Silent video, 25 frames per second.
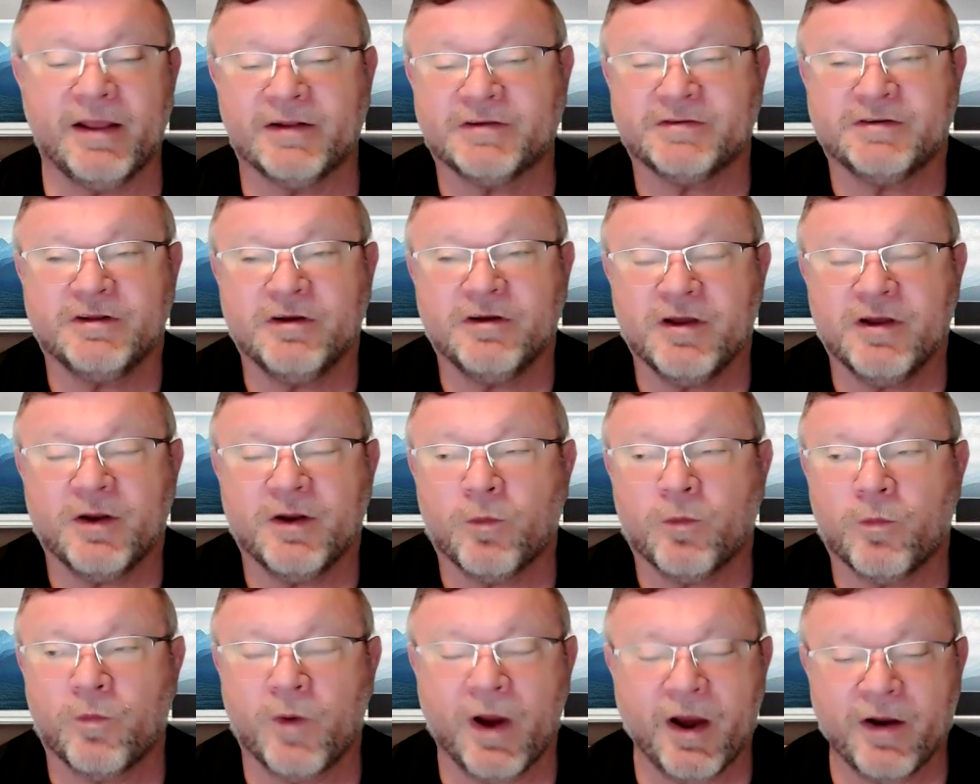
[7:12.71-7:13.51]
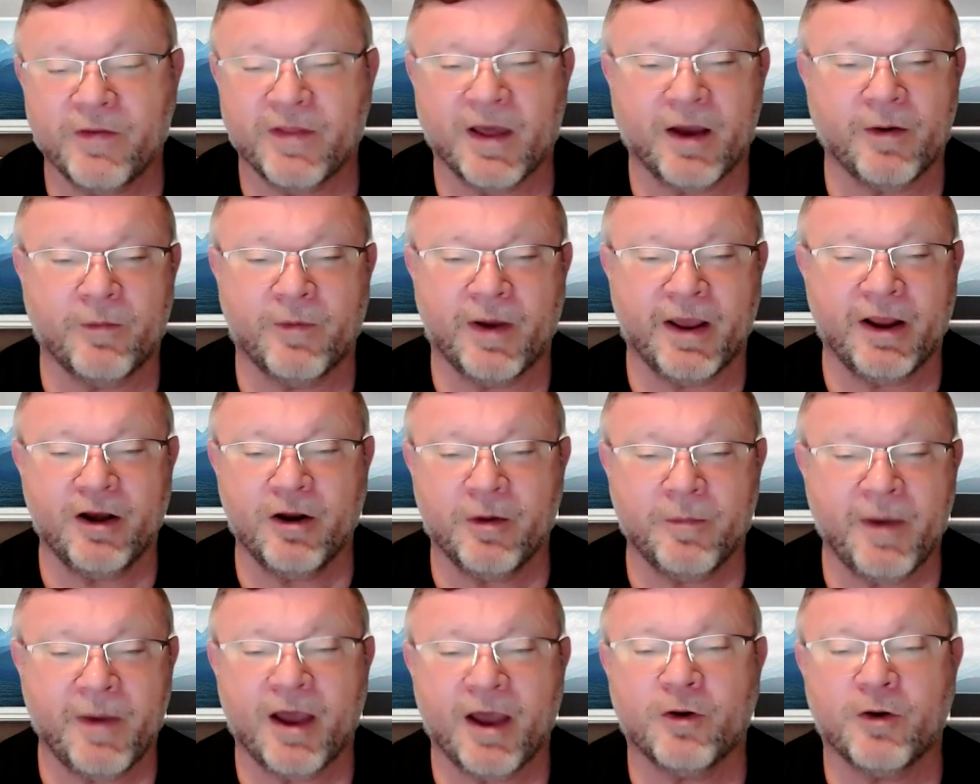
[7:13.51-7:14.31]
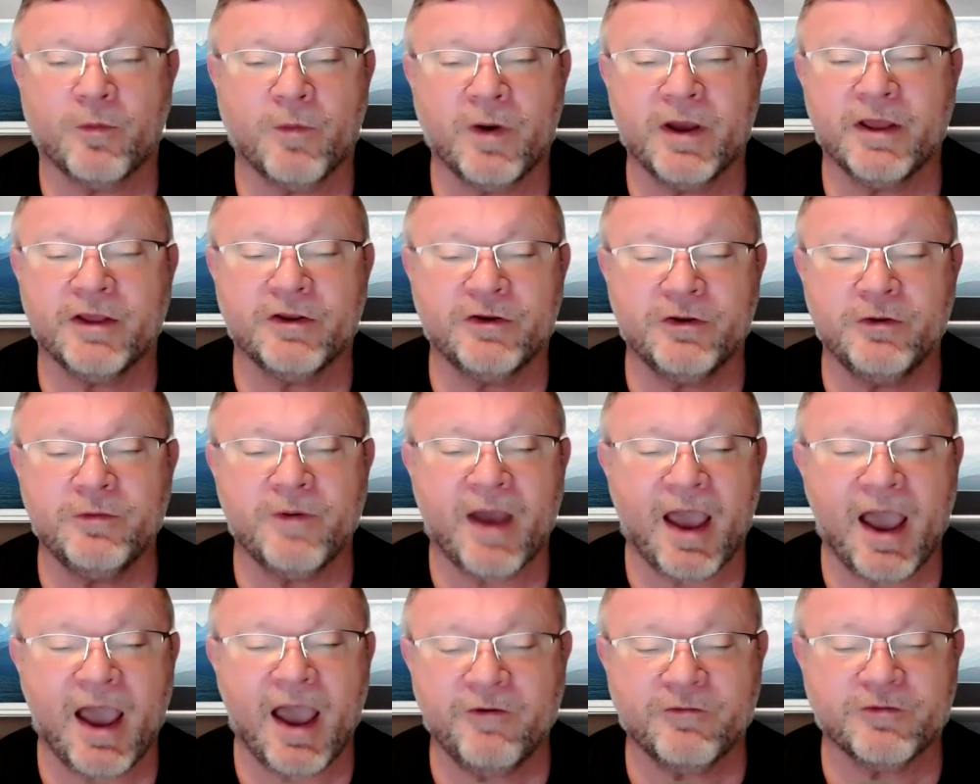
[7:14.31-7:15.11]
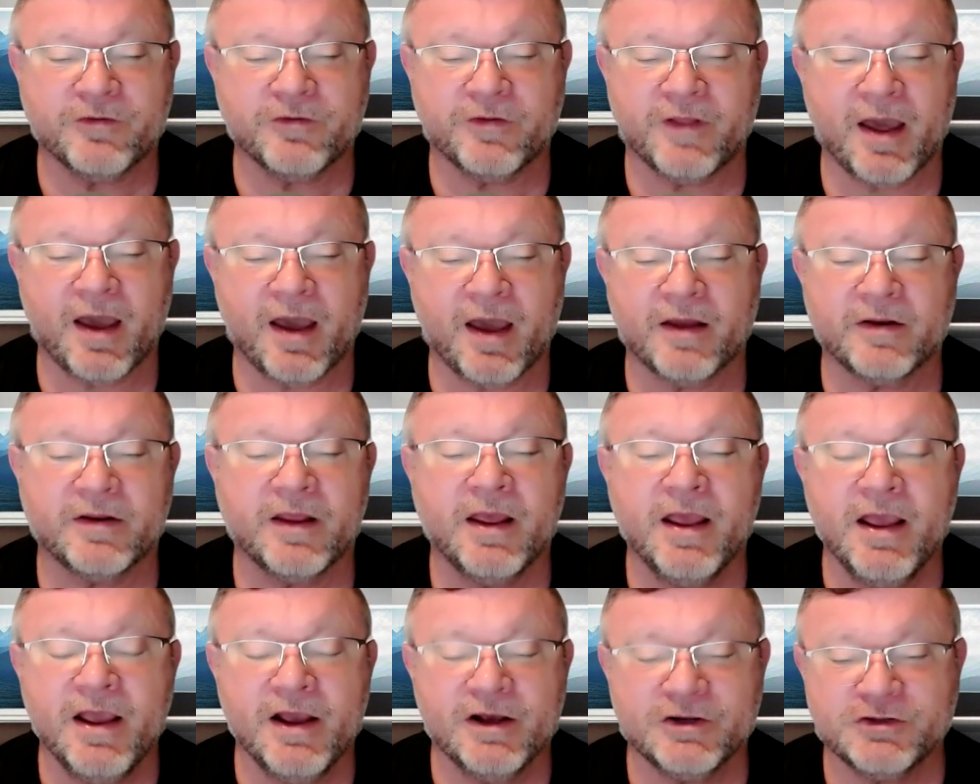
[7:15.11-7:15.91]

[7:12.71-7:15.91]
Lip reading: It's still going to wear that way no matter what you do after that.